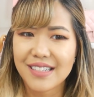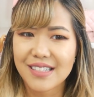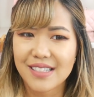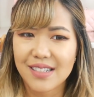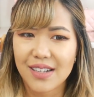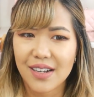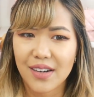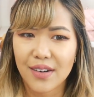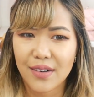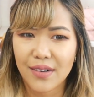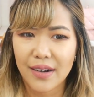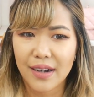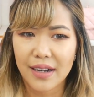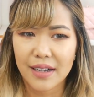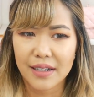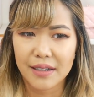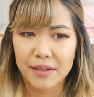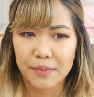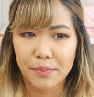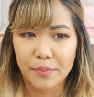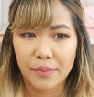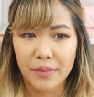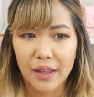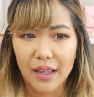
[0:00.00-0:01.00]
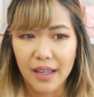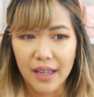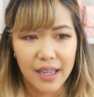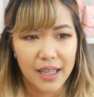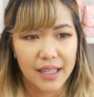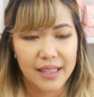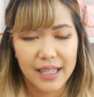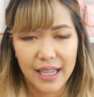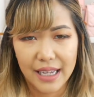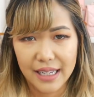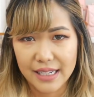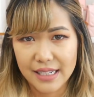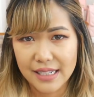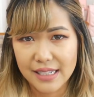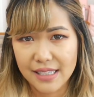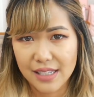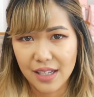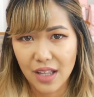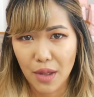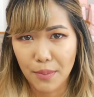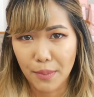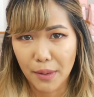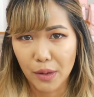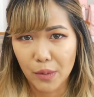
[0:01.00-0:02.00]
so that is
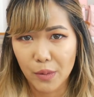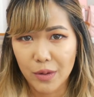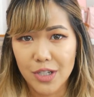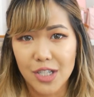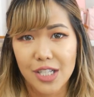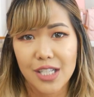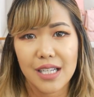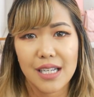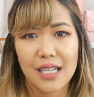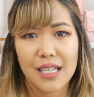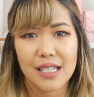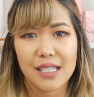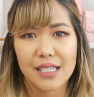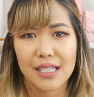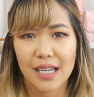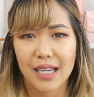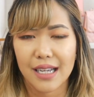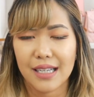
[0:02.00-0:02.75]
still on my wish list.